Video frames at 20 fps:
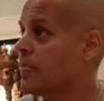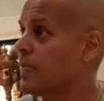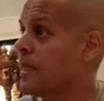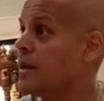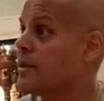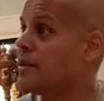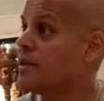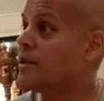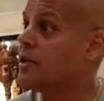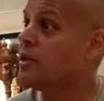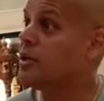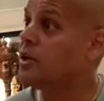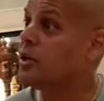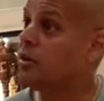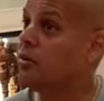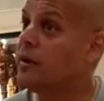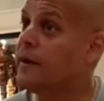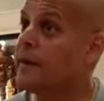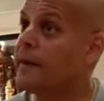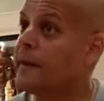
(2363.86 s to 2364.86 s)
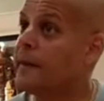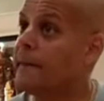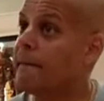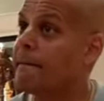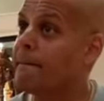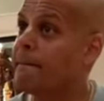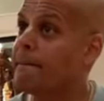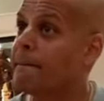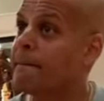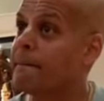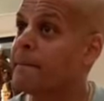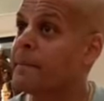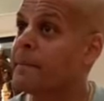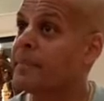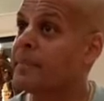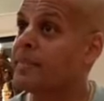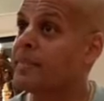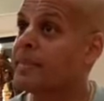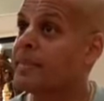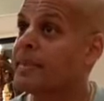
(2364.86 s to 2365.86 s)
That the hearing
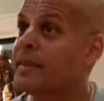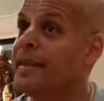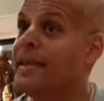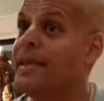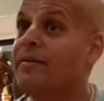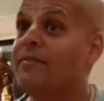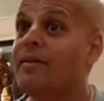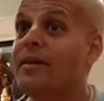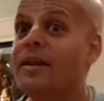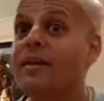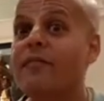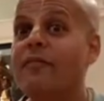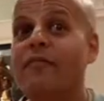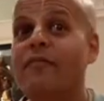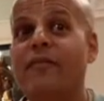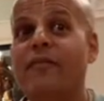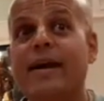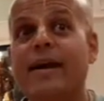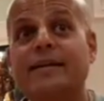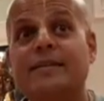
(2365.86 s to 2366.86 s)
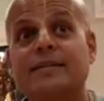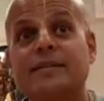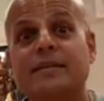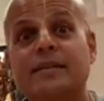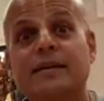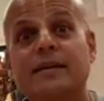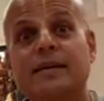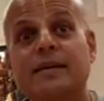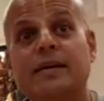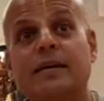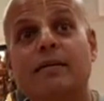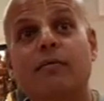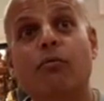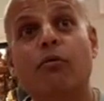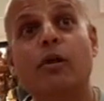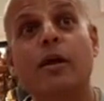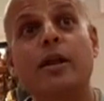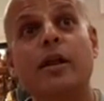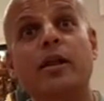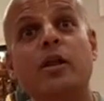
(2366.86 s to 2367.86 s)
even affects
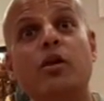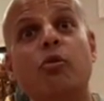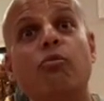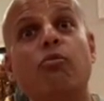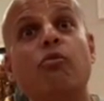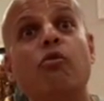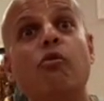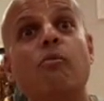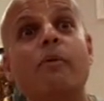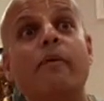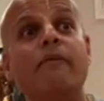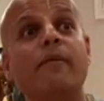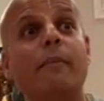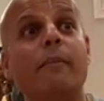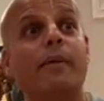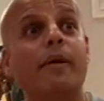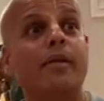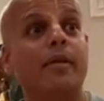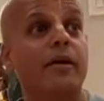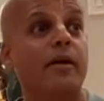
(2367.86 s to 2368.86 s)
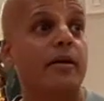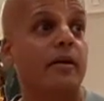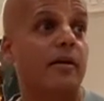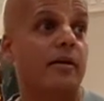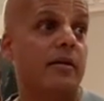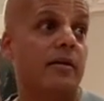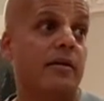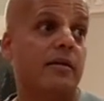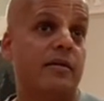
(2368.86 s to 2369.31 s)
one in the womb of a mother.